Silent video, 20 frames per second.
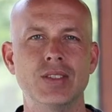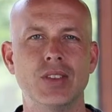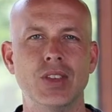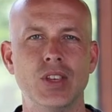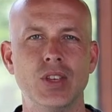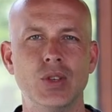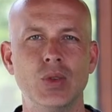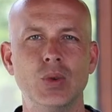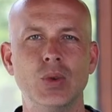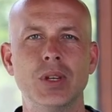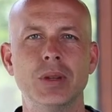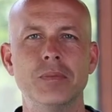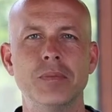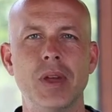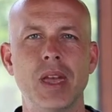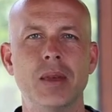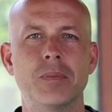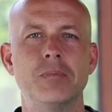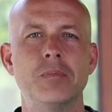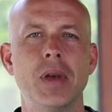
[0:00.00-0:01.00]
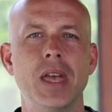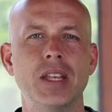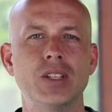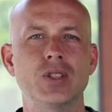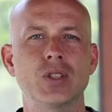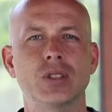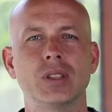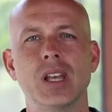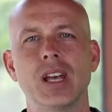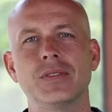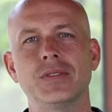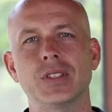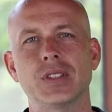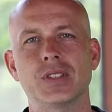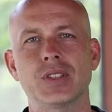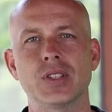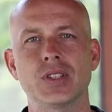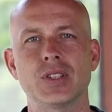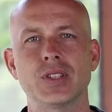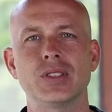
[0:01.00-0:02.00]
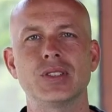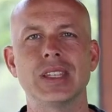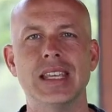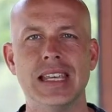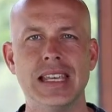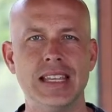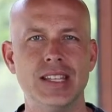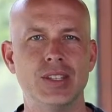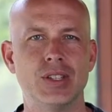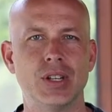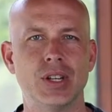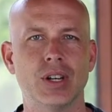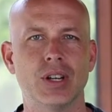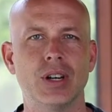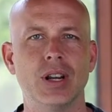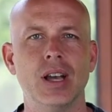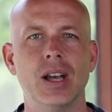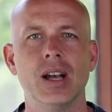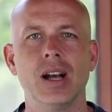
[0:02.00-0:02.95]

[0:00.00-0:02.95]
that you can make major life decisions easier.